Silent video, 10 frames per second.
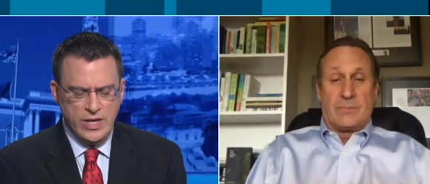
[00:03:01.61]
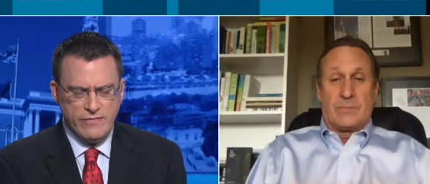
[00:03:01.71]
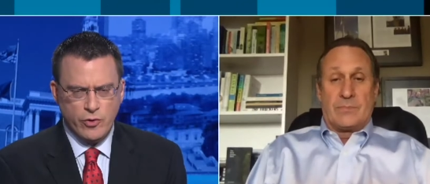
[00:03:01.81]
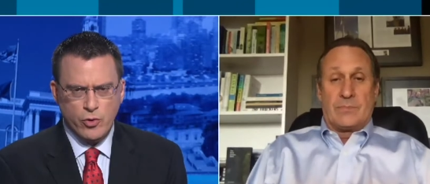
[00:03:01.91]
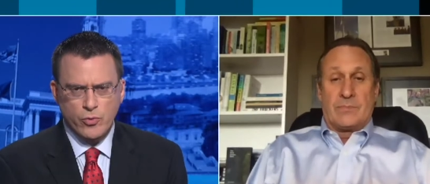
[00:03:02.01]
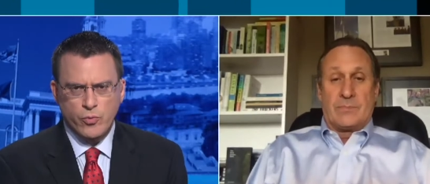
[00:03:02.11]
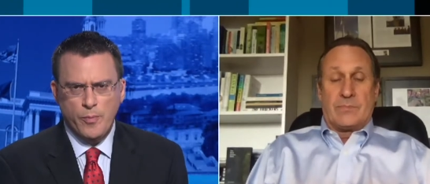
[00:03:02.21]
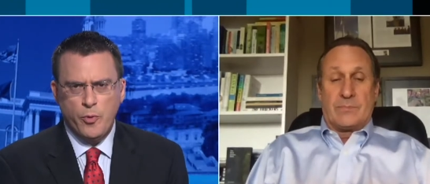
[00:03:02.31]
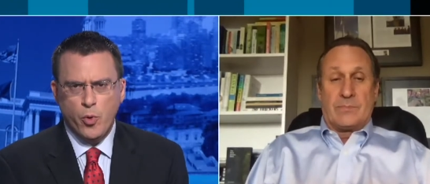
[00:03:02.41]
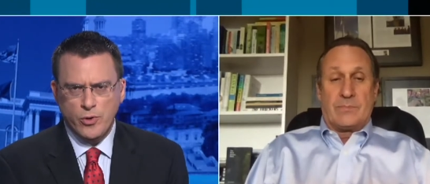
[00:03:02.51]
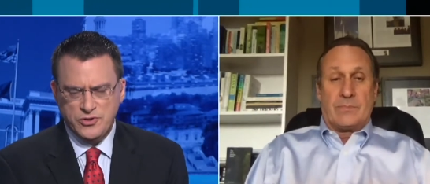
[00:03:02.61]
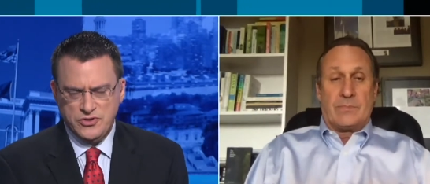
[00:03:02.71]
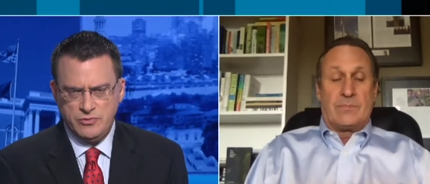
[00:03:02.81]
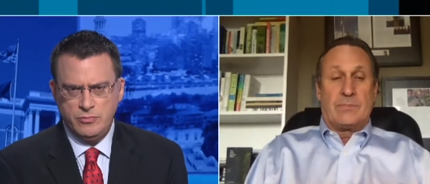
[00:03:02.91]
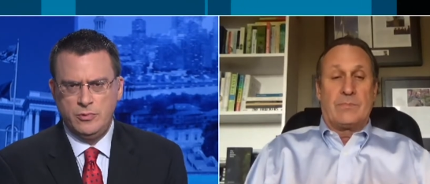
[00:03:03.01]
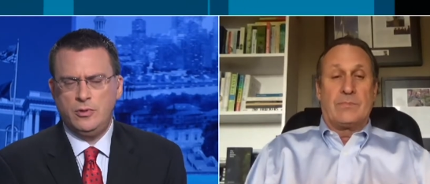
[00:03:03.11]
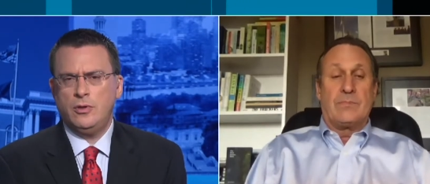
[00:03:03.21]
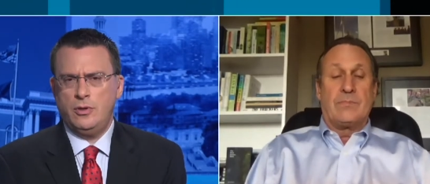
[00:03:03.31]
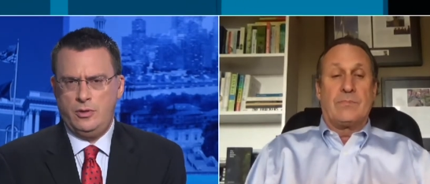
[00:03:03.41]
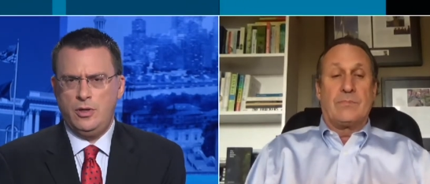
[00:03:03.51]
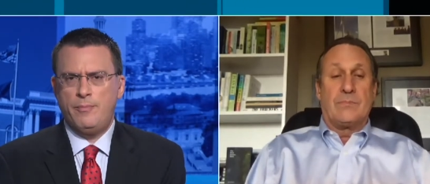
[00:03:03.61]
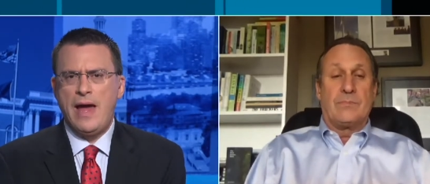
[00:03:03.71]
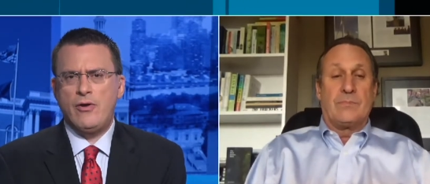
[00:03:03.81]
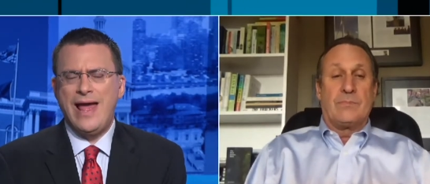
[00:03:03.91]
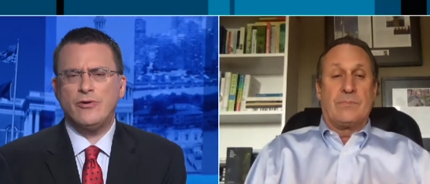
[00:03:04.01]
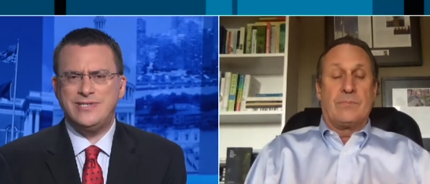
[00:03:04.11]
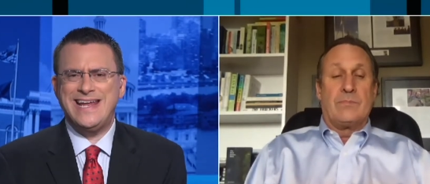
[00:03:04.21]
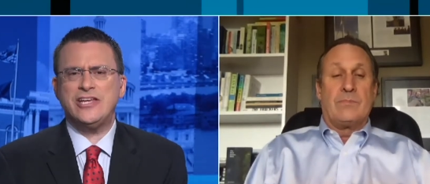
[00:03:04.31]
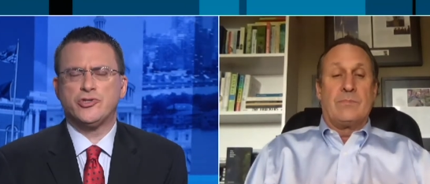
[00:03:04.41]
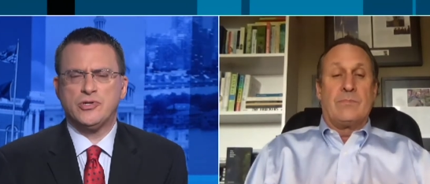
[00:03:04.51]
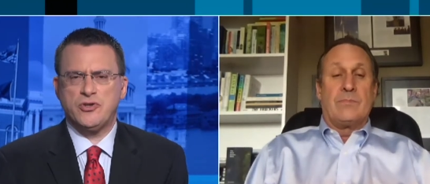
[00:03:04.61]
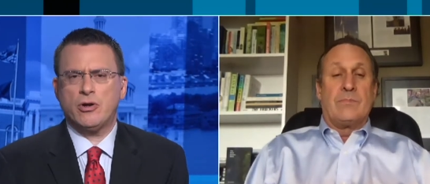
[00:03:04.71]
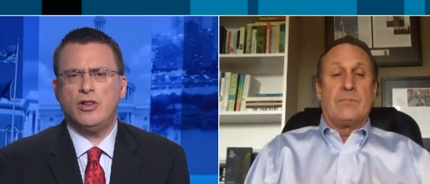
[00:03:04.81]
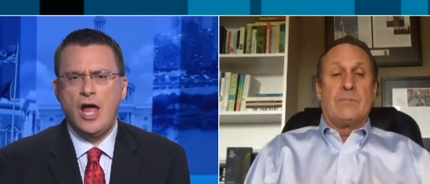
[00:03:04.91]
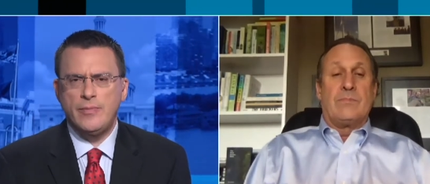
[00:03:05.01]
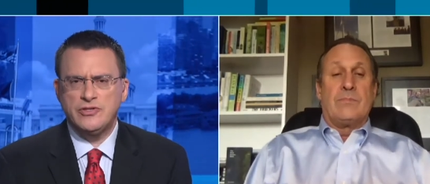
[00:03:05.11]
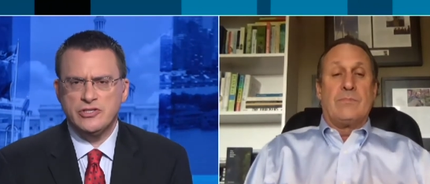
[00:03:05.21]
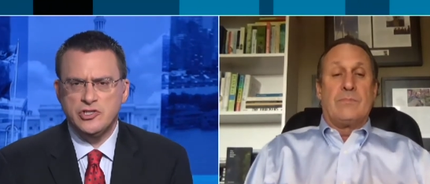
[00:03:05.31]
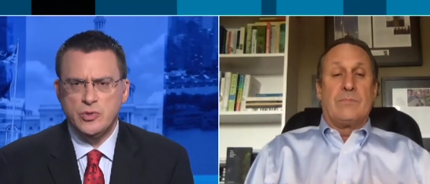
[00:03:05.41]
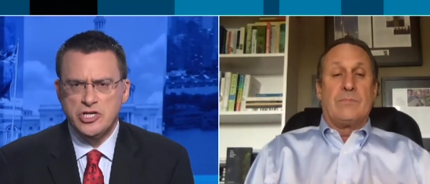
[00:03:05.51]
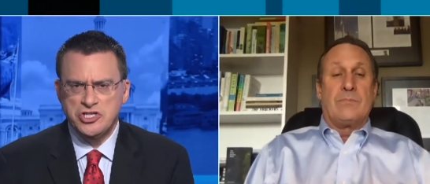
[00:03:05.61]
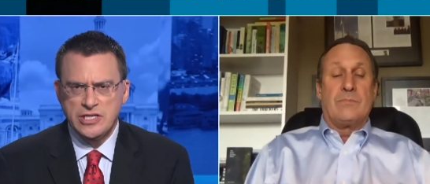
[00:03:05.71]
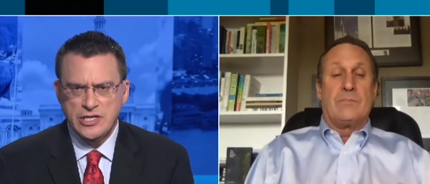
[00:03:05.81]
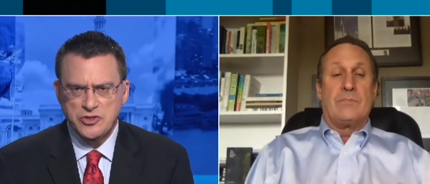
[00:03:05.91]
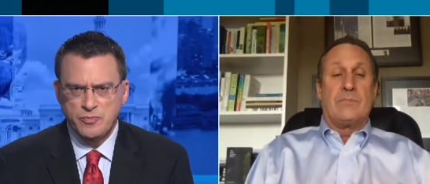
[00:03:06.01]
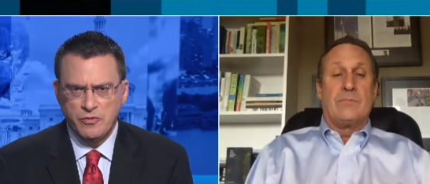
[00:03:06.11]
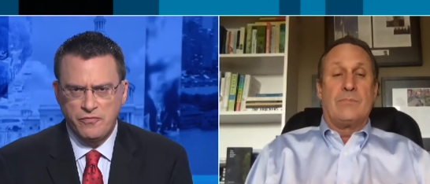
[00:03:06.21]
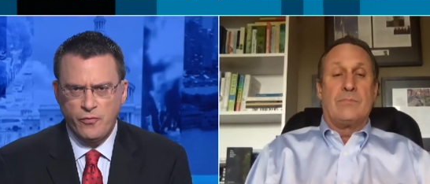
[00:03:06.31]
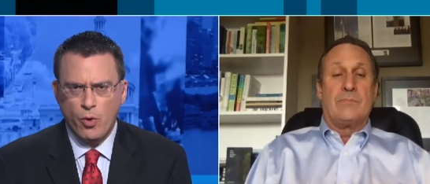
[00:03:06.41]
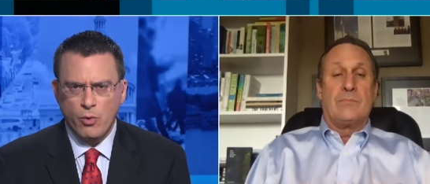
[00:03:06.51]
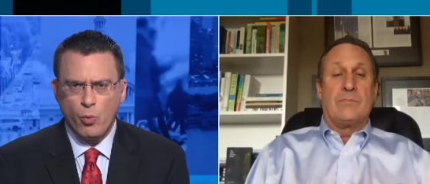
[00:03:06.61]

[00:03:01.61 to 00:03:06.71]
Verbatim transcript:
Speaker 1: have heard reports about how dangerous our climate situation is before.